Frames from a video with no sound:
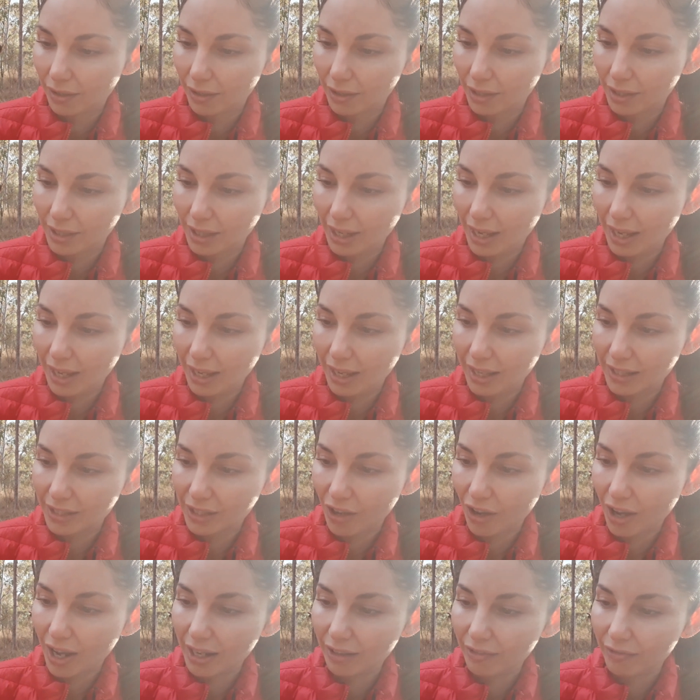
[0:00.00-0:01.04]
See, it's
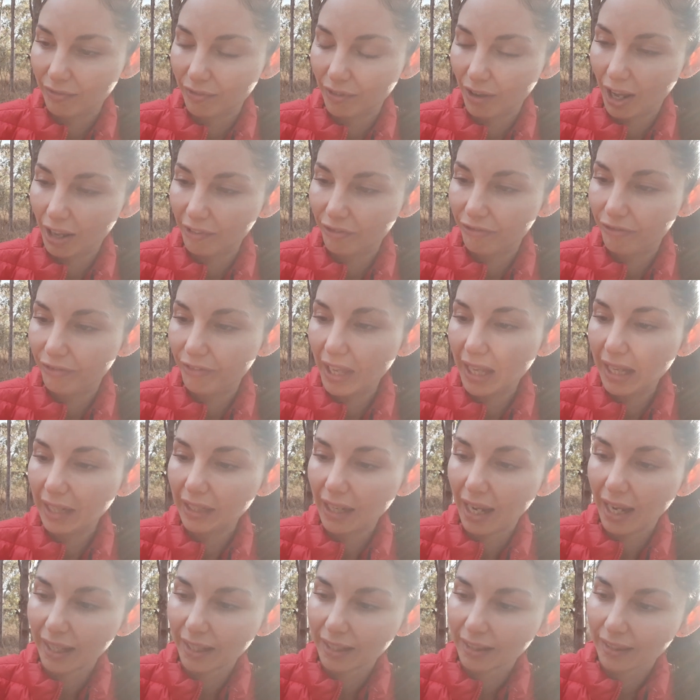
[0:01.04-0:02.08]
kind of, I feel
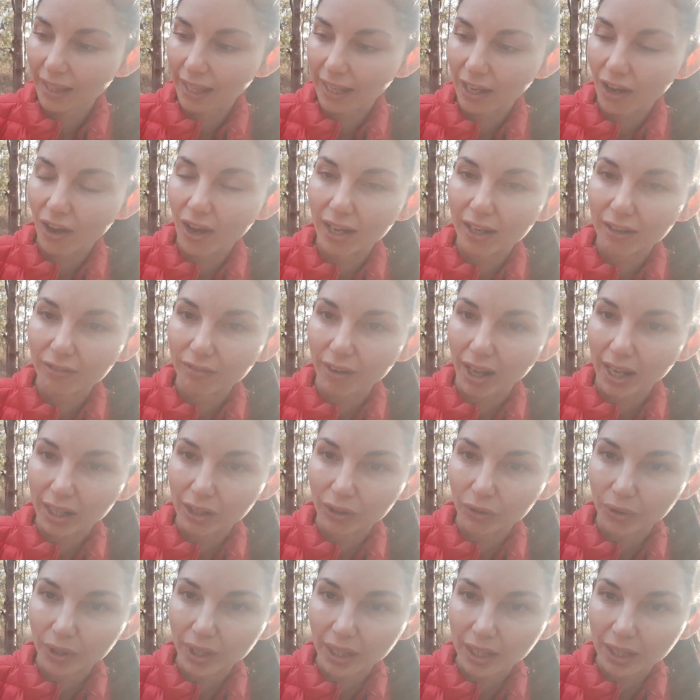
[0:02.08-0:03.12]
like they're kind of like
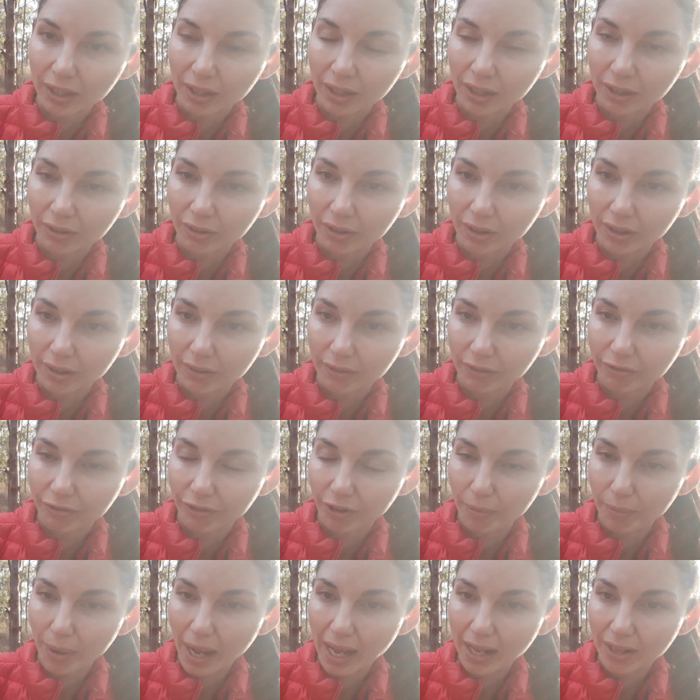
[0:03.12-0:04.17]
looking
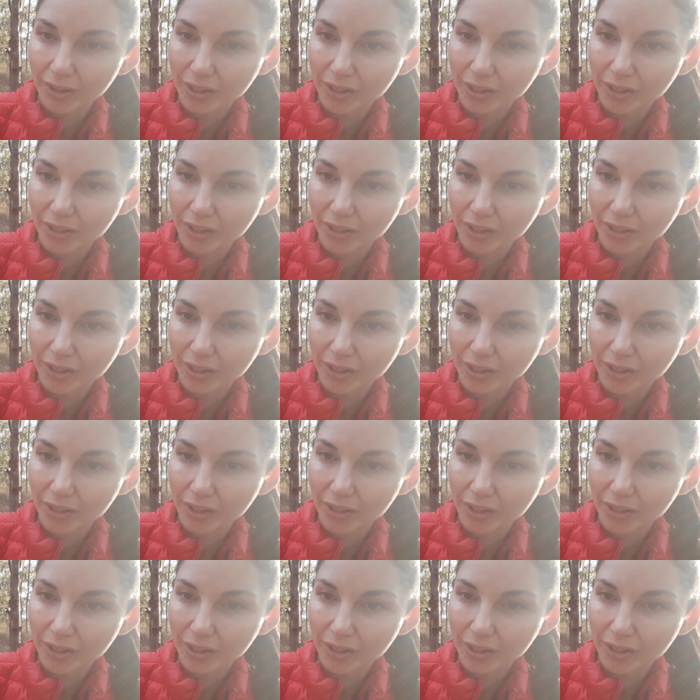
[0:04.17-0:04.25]
from